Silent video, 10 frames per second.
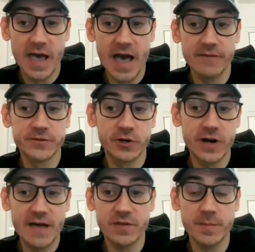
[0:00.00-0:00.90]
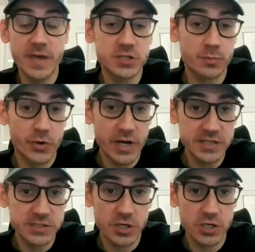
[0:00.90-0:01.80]
after having major
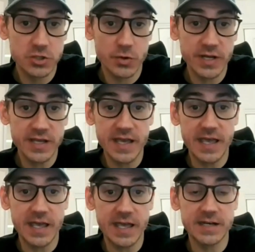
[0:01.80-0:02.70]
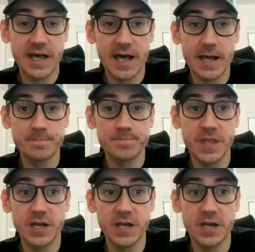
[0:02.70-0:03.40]
brain surgery and uh,